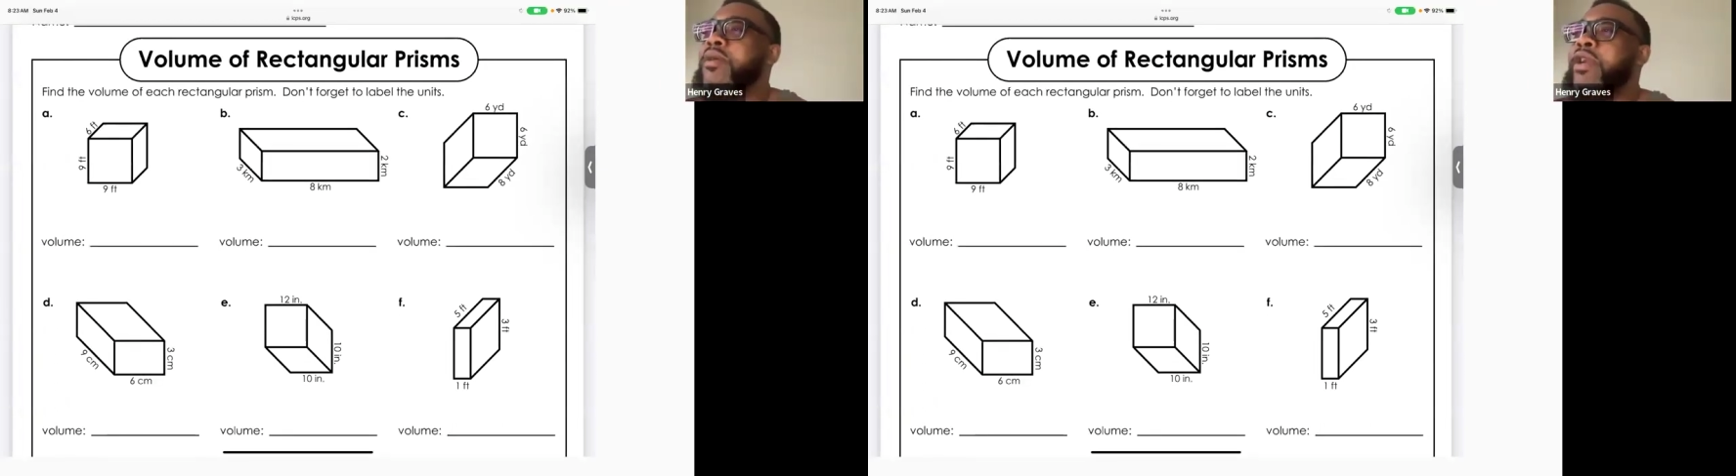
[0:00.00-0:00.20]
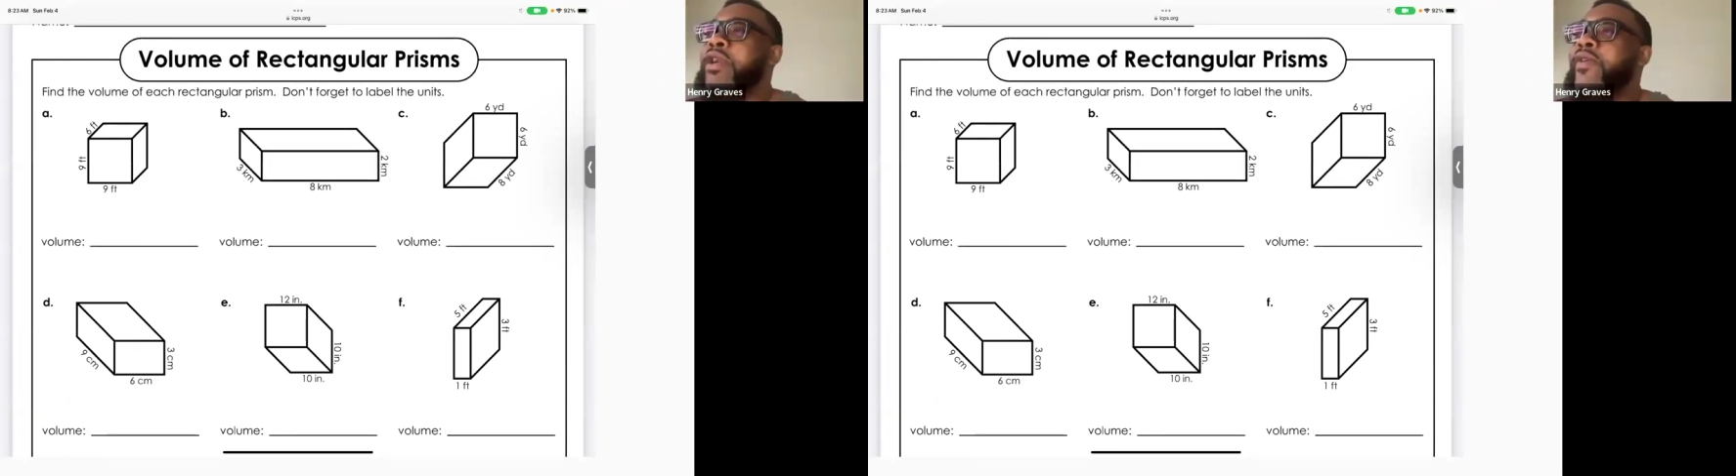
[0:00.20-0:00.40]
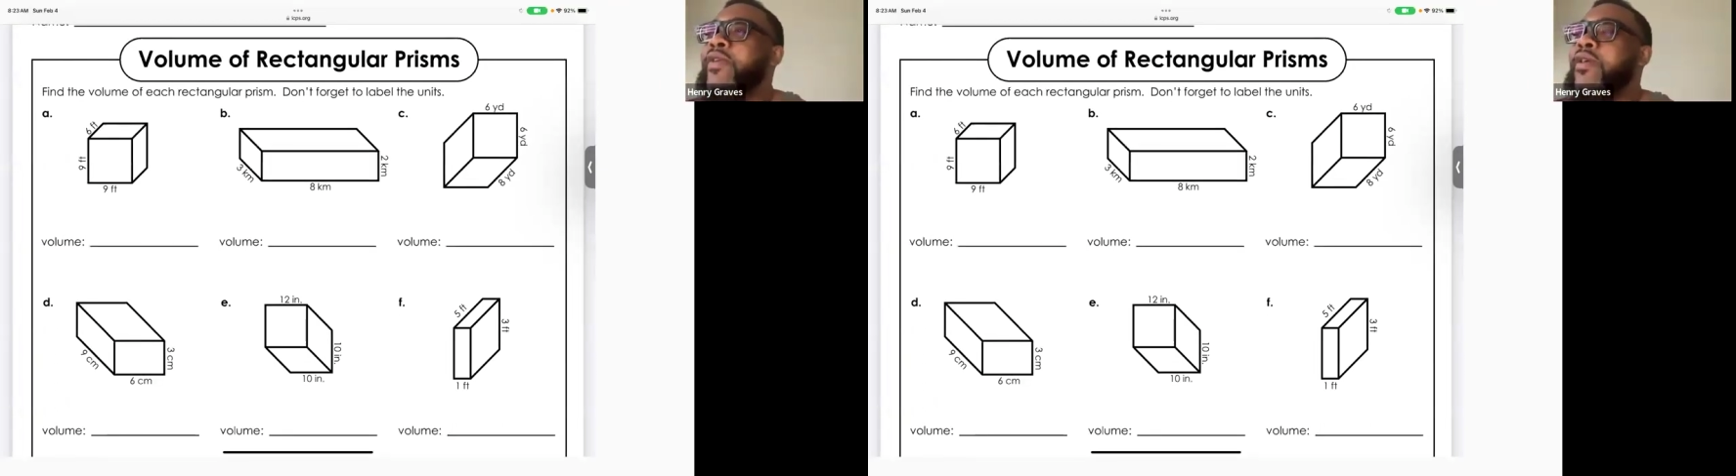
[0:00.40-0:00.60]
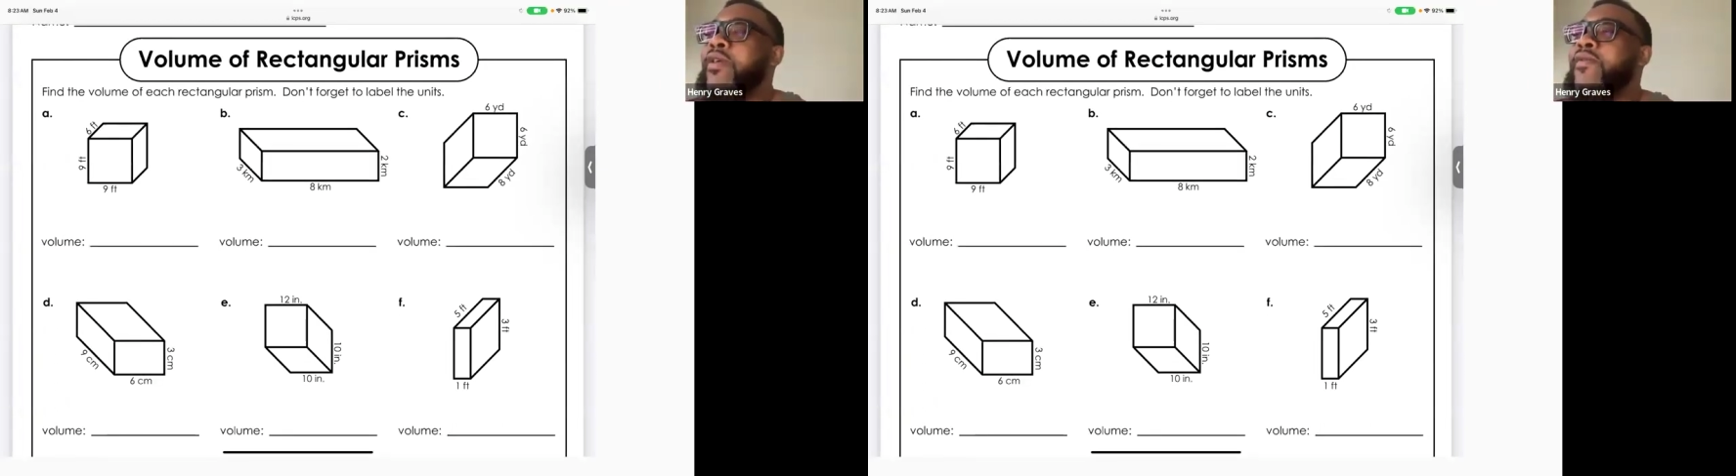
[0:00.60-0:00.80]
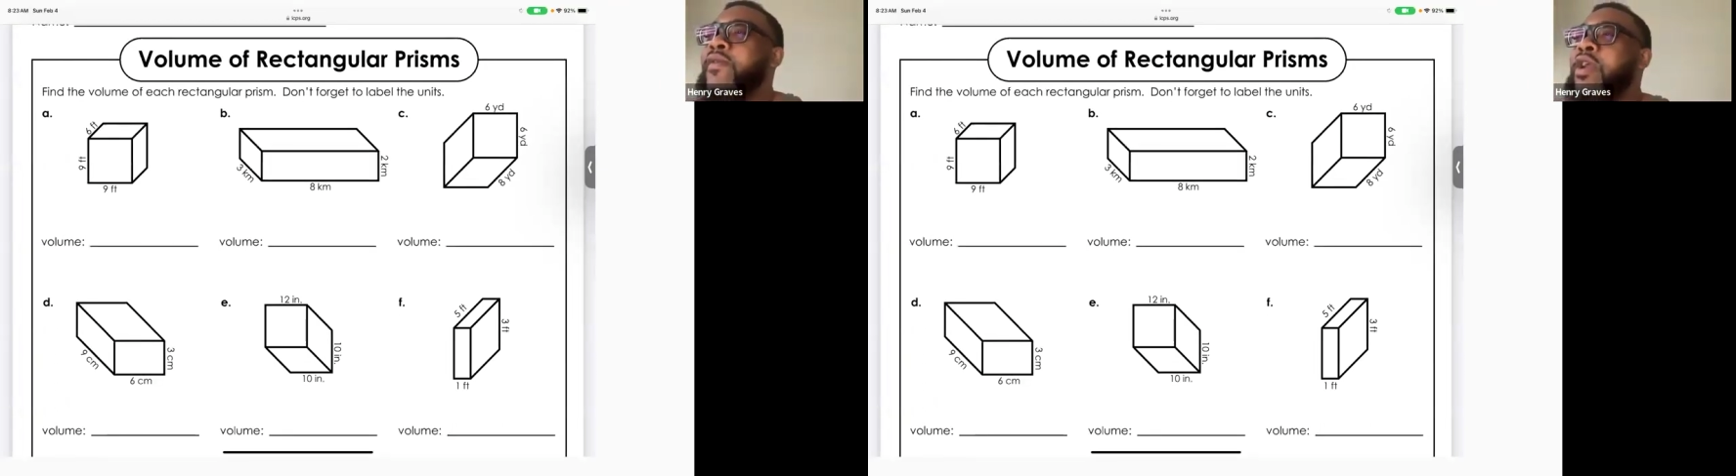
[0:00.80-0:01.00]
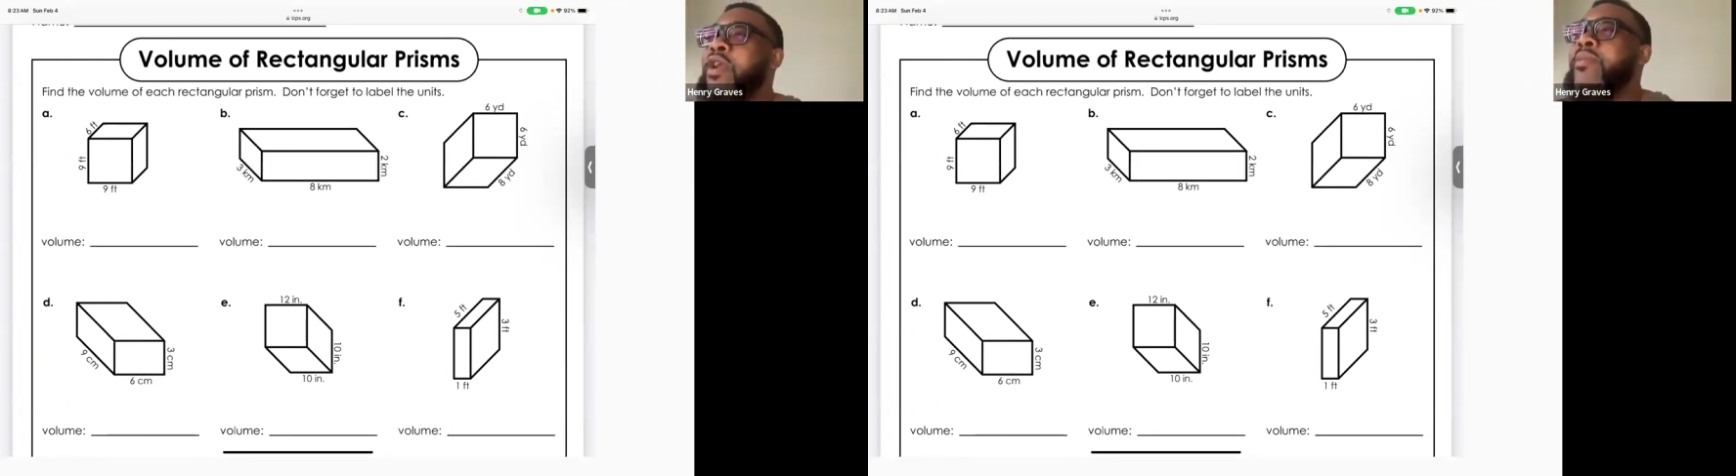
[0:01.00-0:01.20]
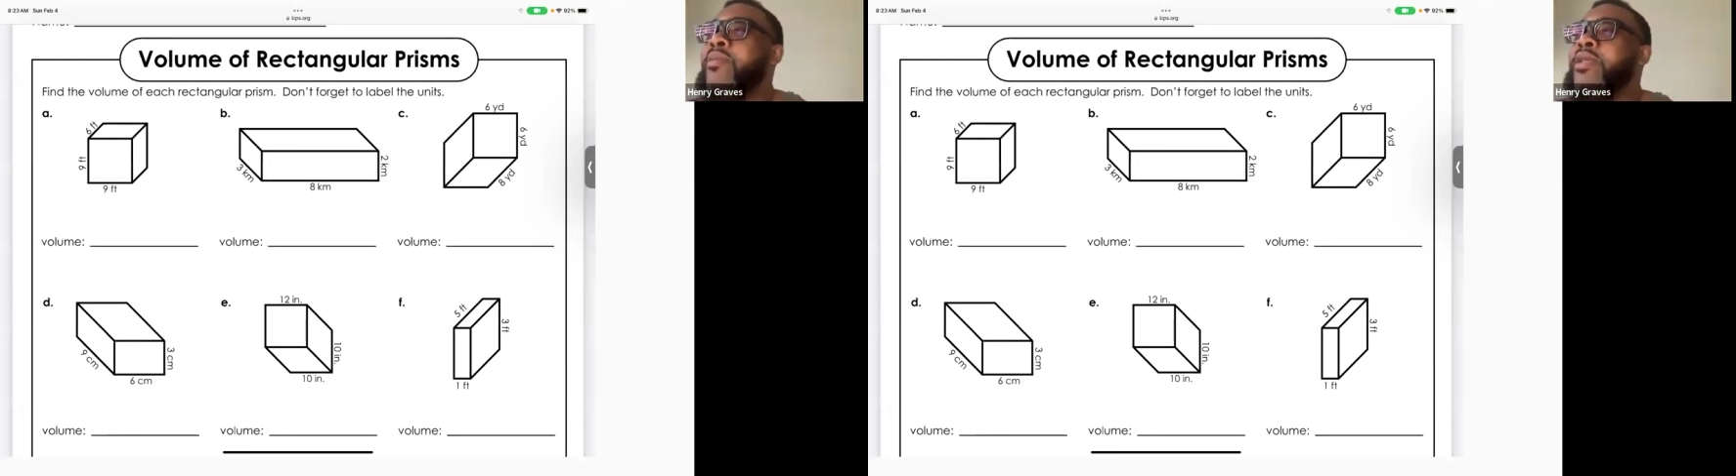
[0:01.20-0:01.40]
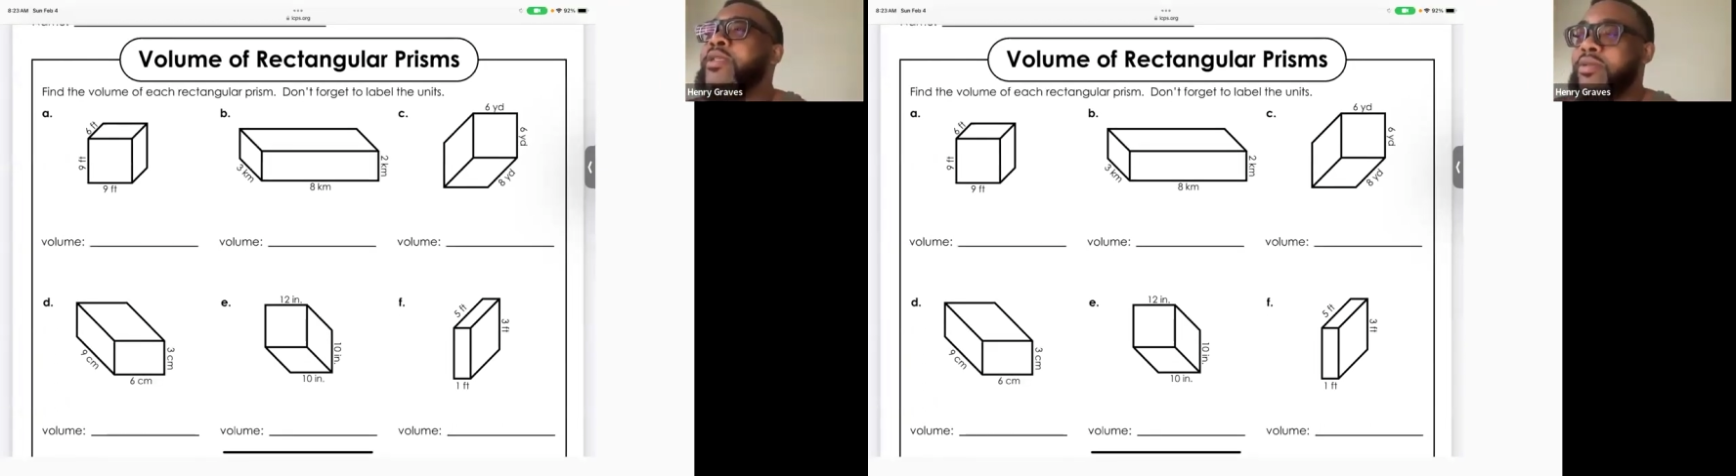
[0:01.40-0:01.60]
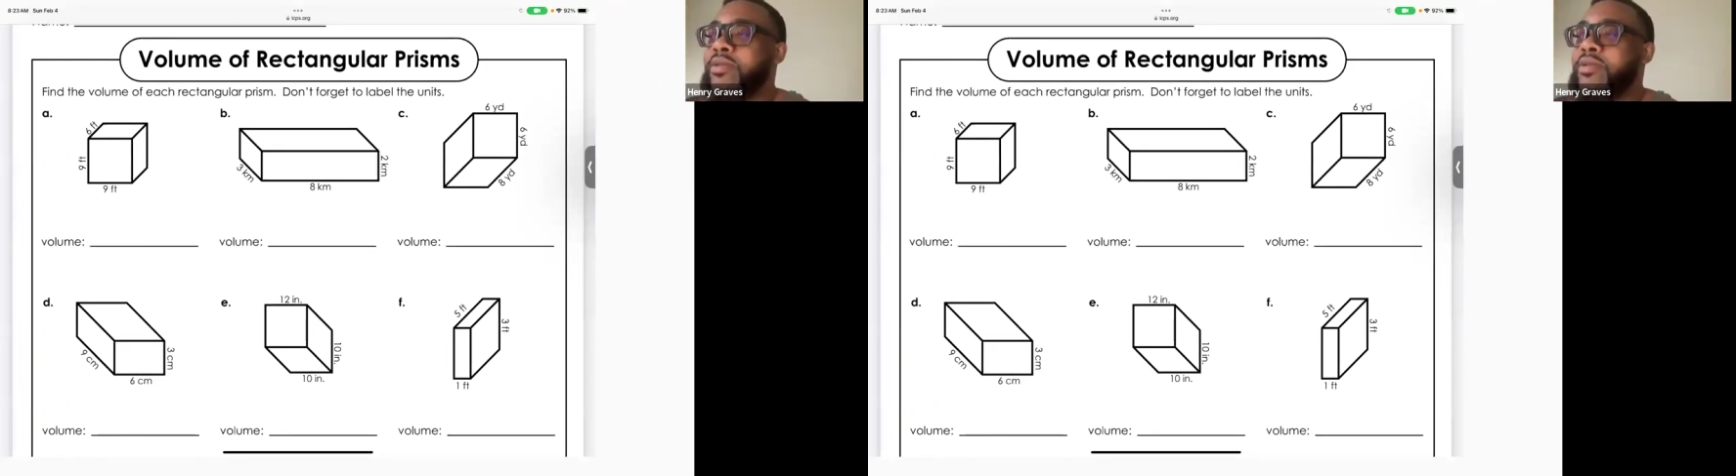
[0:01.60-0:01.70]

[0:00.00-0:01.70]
right, over here, volume is,